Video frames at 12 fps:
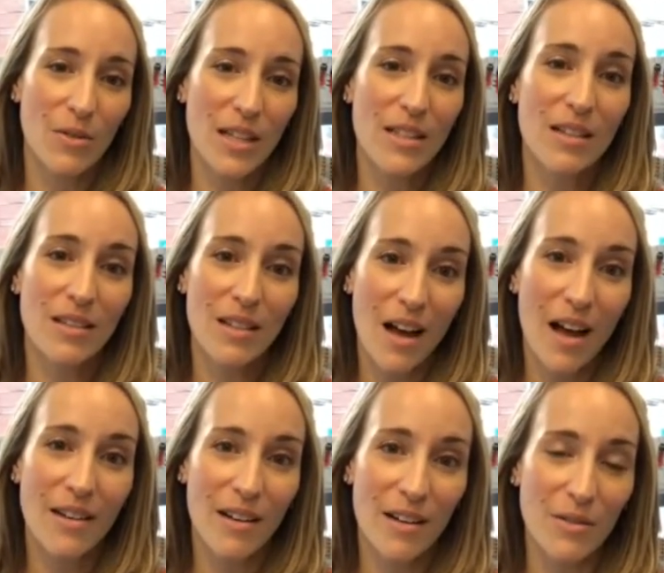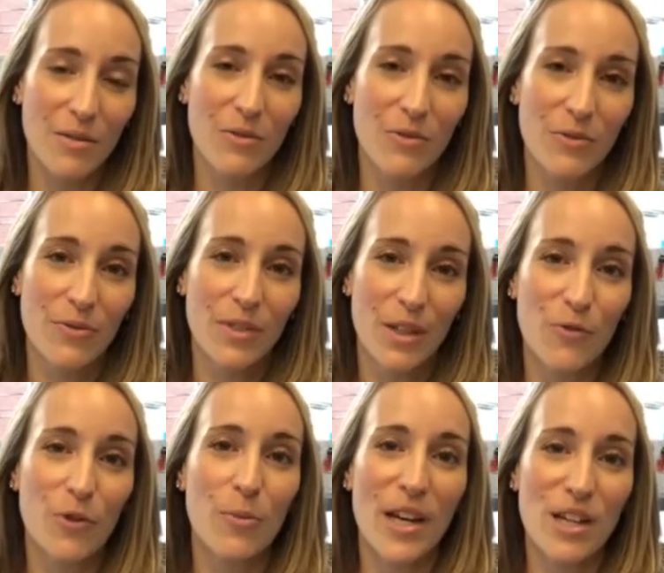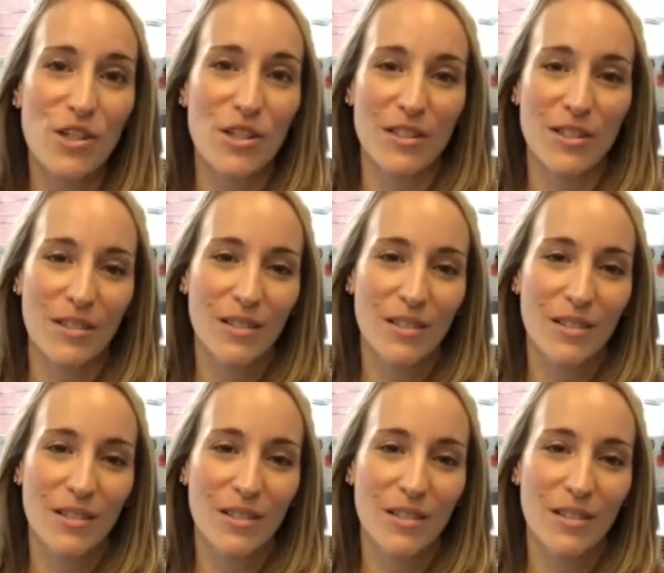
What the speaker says: that's a lot of information.